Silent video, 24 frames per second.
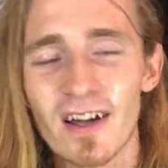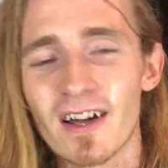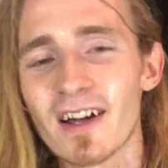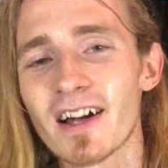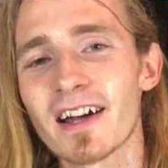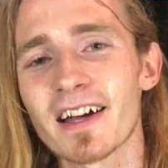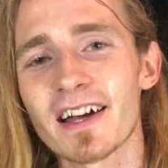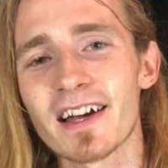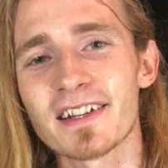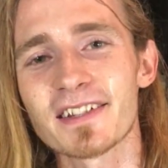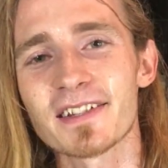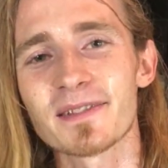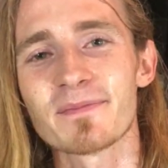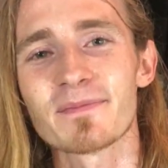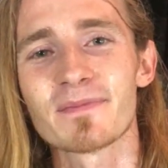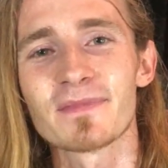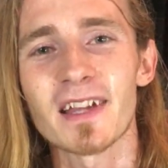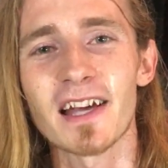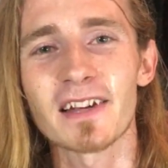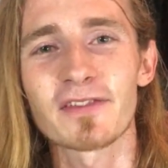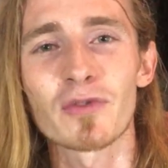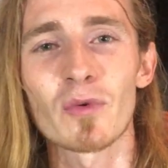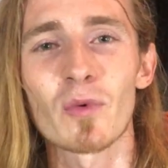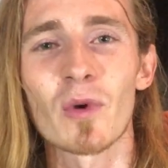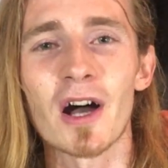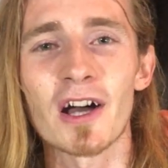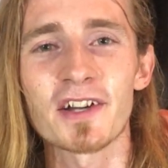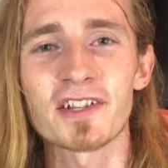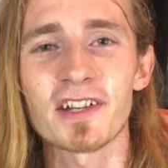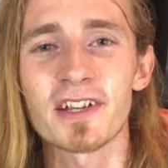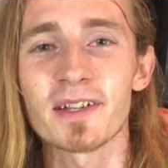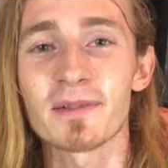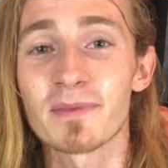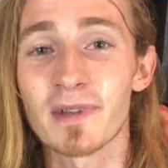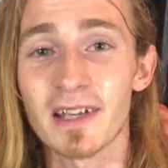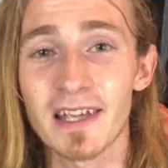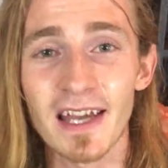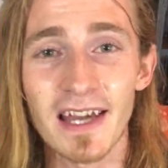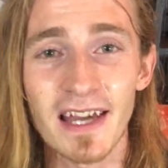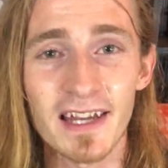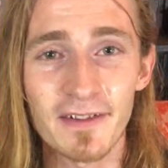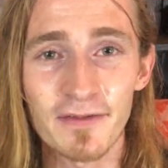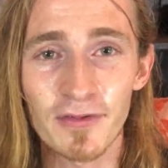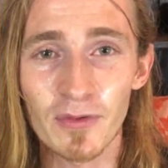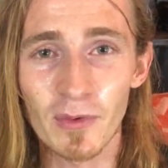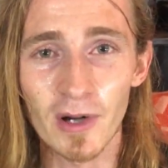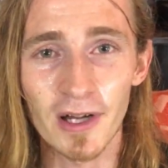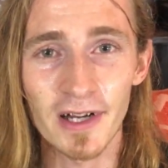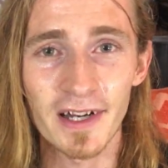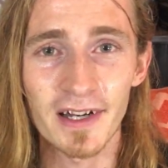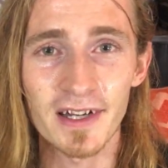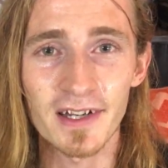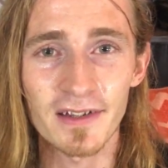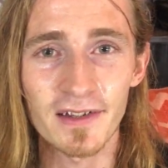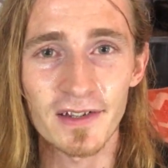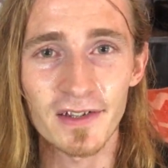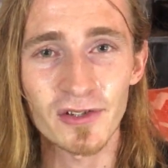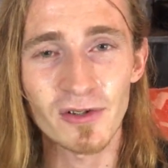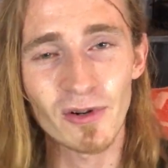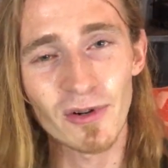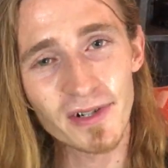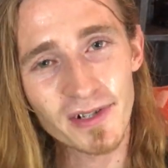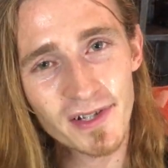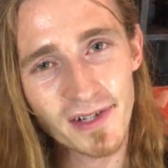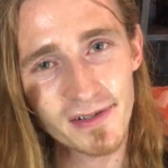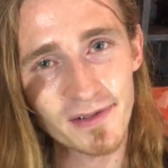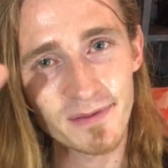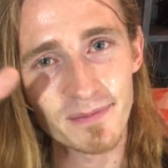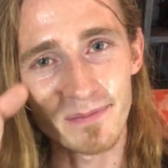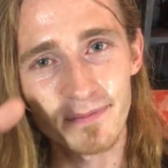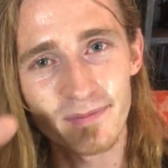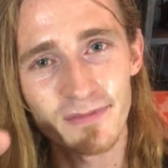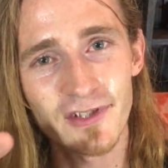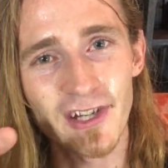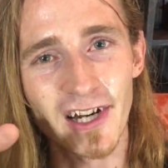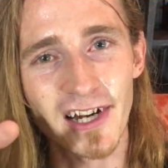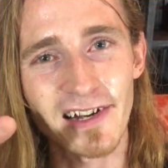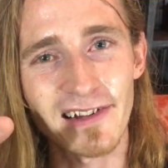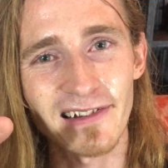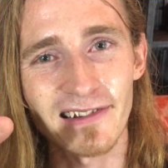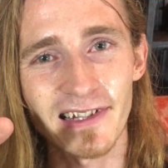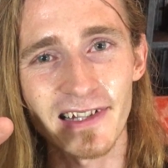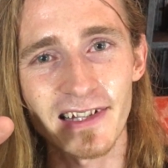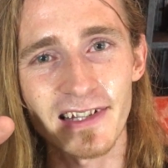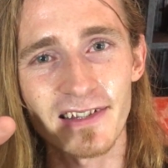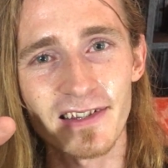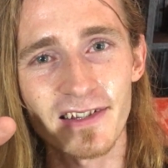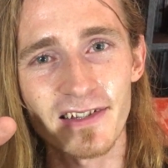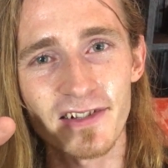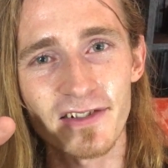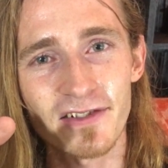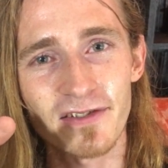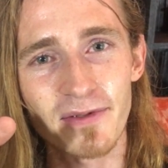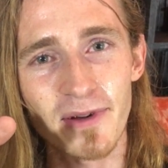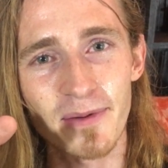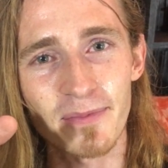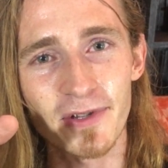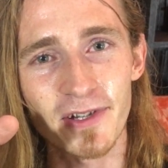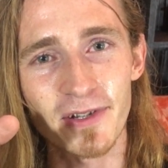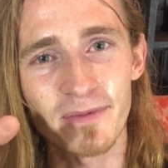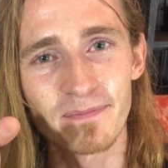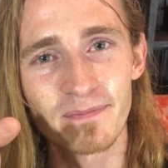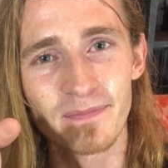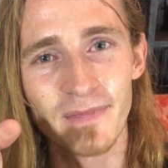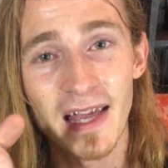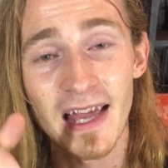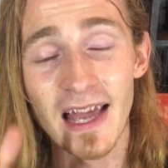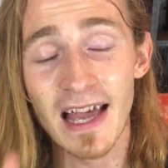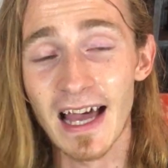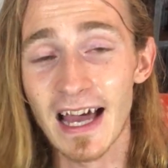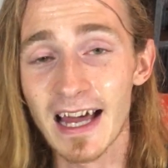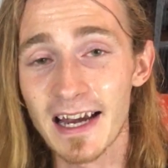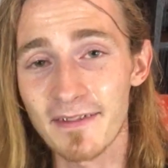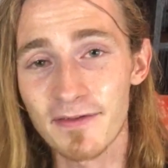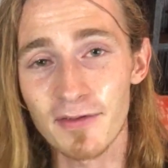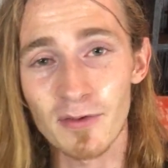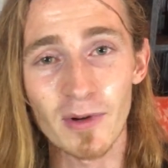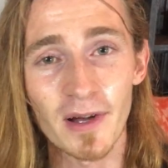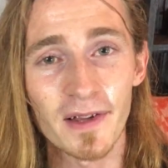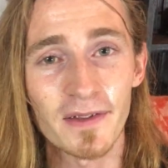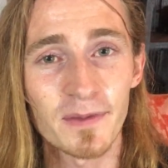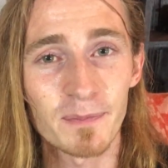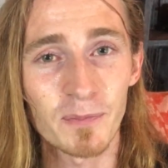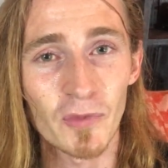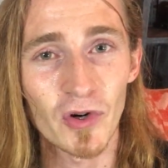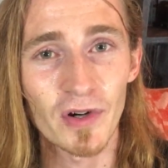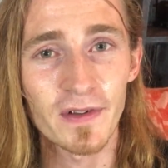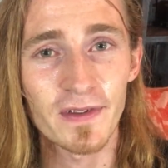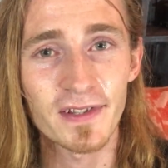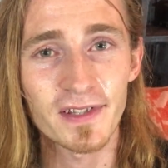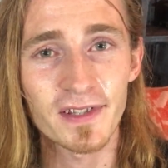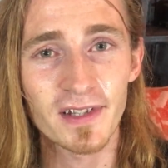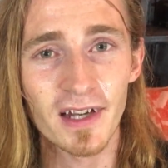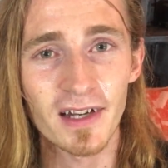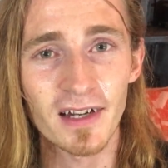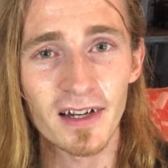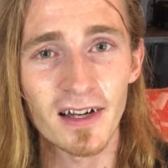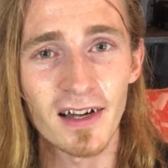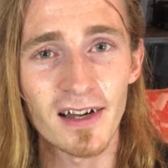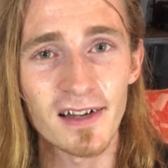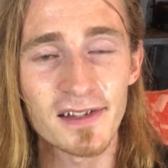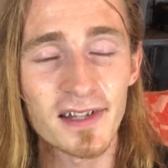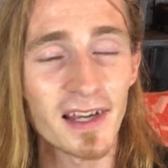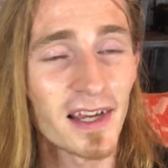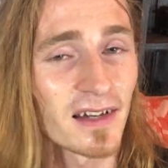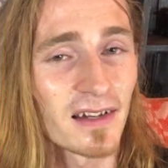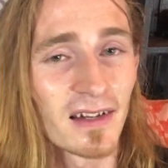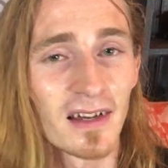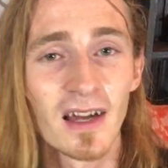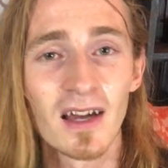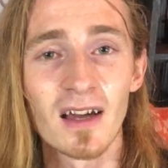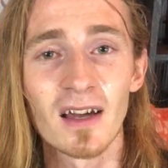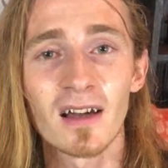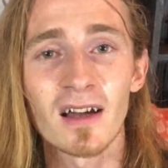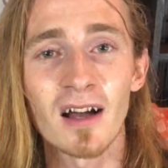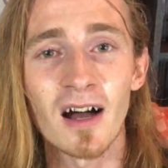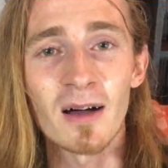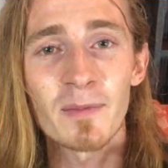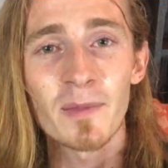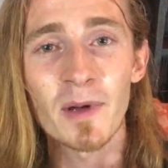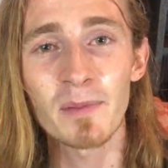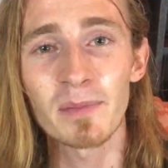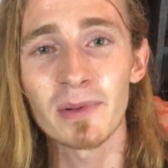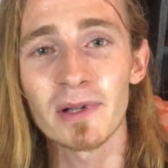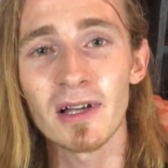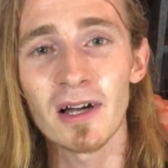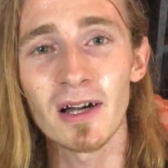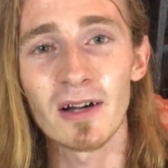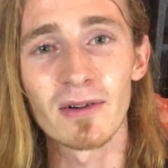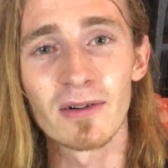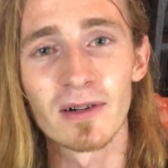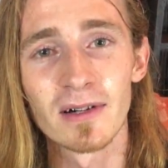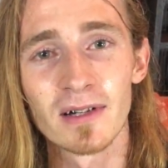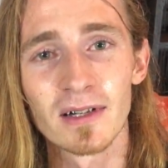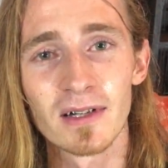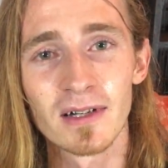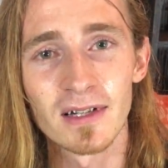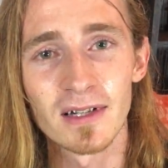Alright guys, thanks for watching. Again, if you want any of these courses, check out the link in the description. And if you want more of this kind of content, comment below.